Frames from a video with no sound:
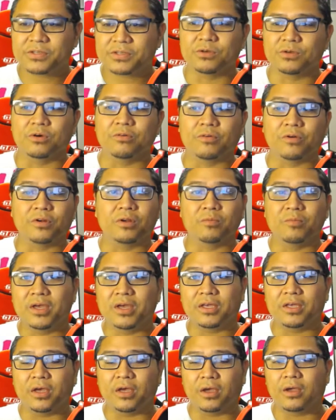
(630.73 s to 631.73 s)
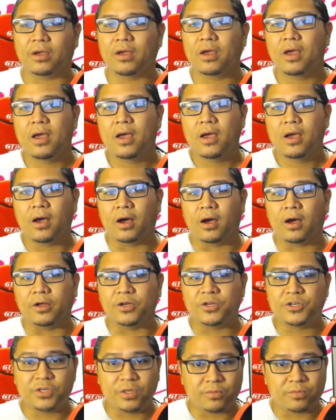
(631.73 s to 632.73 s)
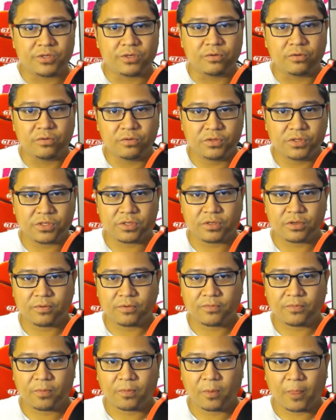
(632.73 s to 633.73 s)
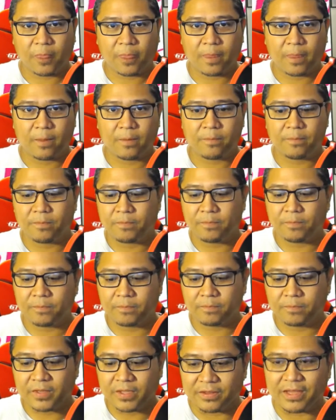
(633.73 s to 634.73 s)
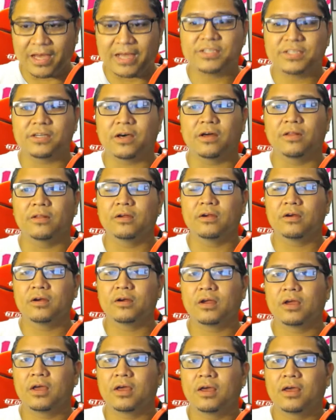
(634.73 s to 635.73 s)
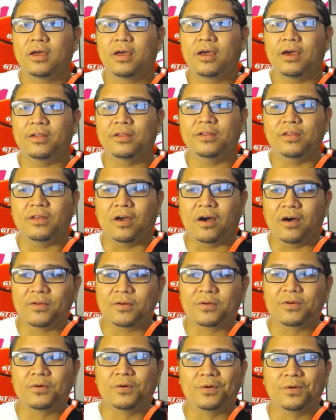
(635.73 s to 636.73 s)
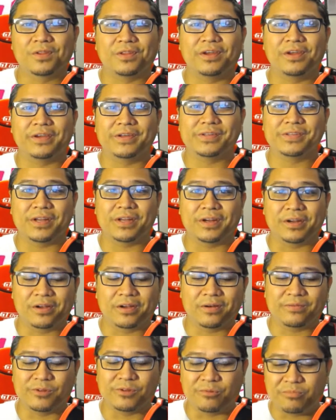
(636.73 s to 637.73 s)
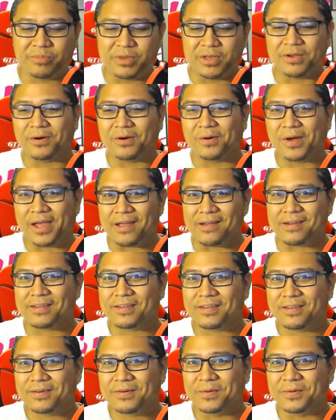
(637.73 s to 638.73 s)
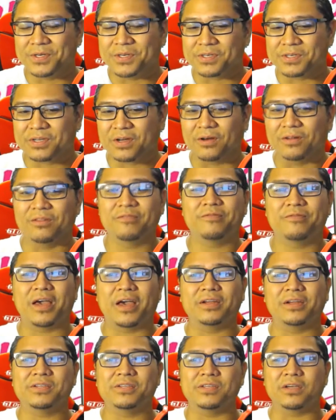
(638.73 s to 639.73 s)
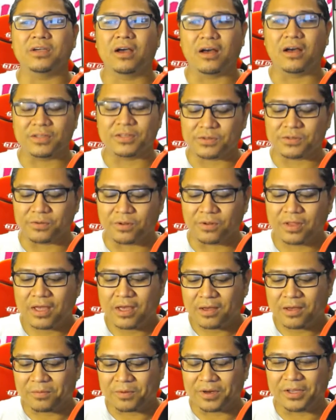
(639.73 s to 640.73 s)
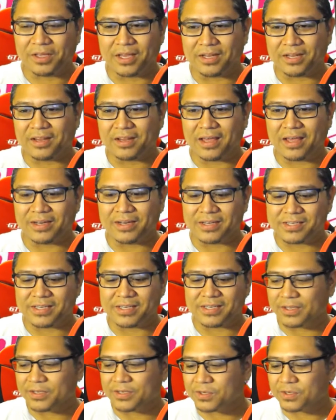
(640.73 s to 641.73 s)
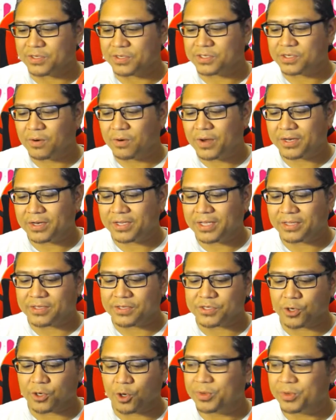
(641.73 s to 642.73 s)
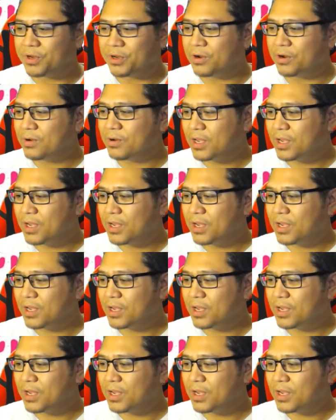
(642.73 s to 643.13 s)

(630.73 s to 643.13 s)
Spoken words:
So if you're into making chip tunes, that's on there. And then the other cool thing is that it comes with Pico 8, which is called the Fantasy Console. I'm going to get into that in a second. So let's go ahead and get this open here.